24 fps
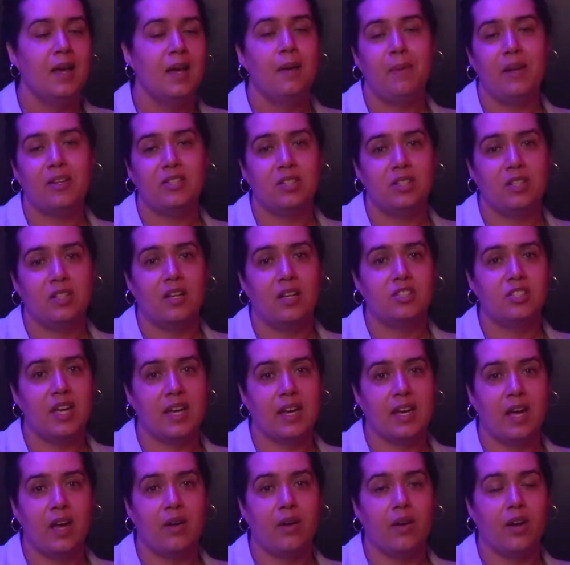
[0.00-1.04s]
Make sure y'all
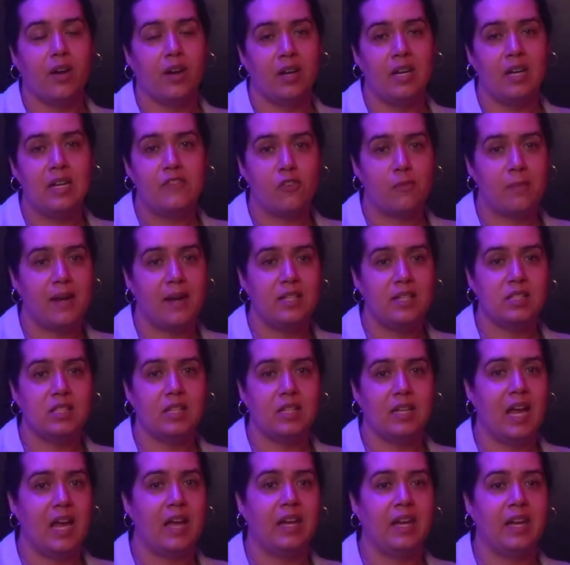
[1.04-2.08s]
check out her information
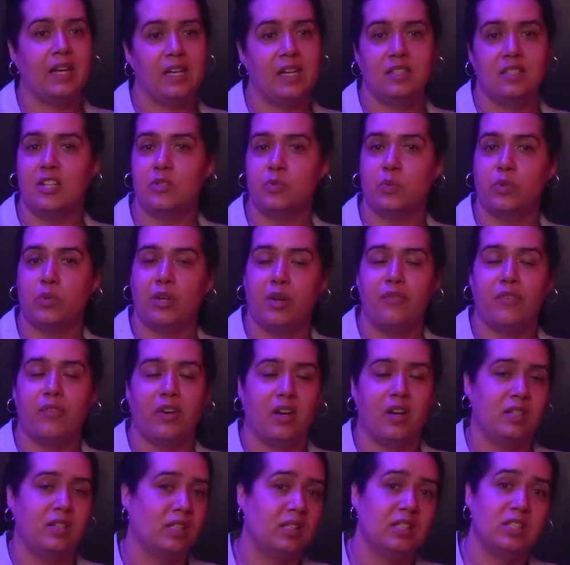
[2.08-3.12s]
and how to get in touch with her for
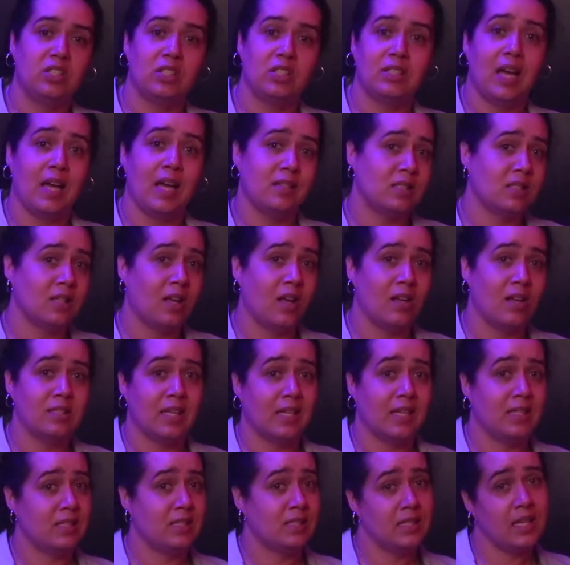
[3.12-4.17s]
her delicious hot sauce
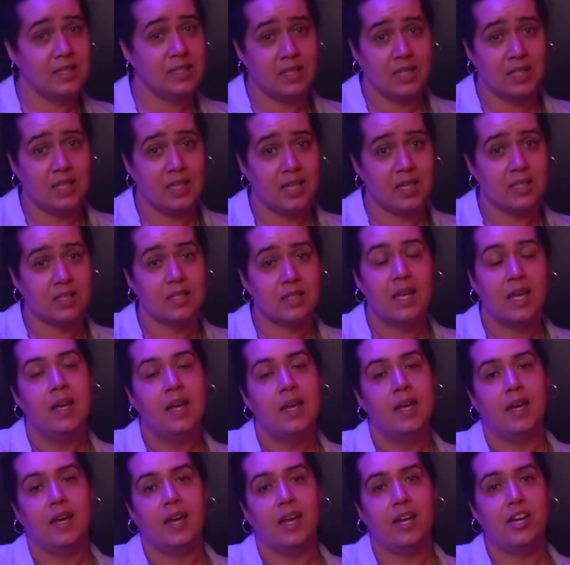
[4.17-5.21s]
and seasonings.
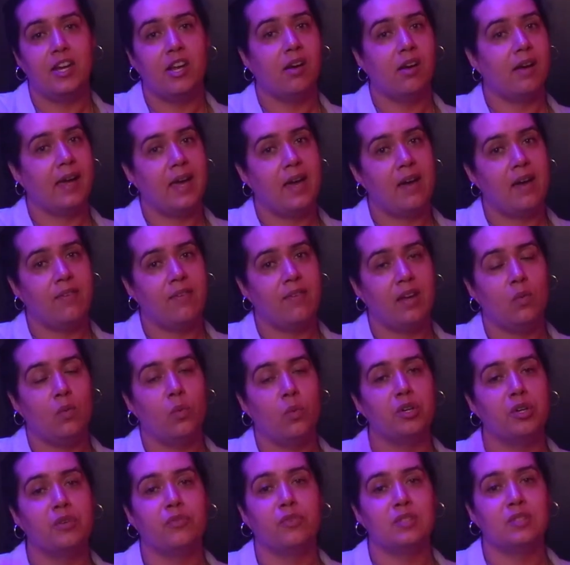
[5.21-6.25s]
And y'all have a
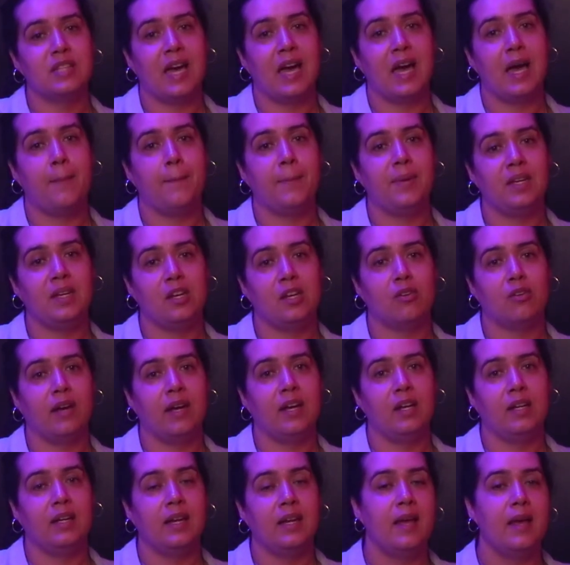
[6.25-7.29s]
wonderful time being
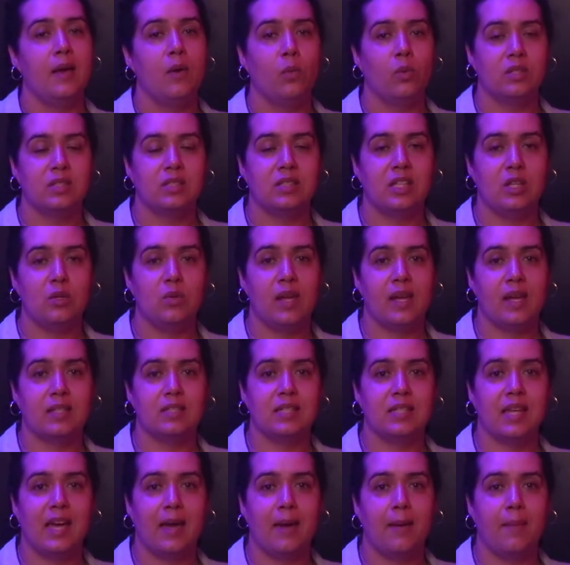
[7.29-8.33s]
great. We'll see you next
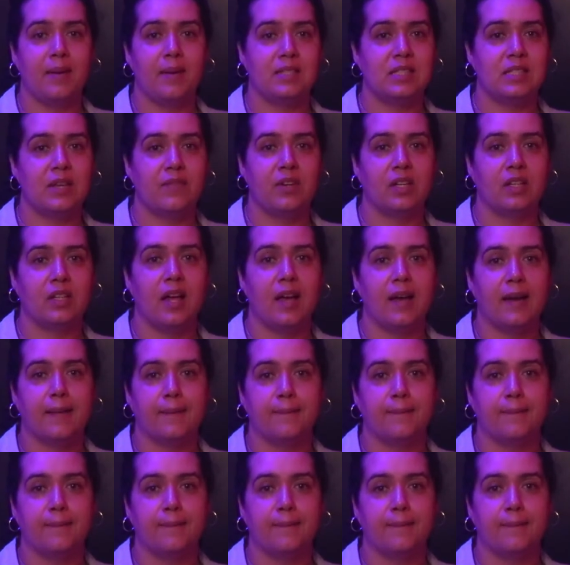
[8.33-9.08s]
time at 7 o'clock.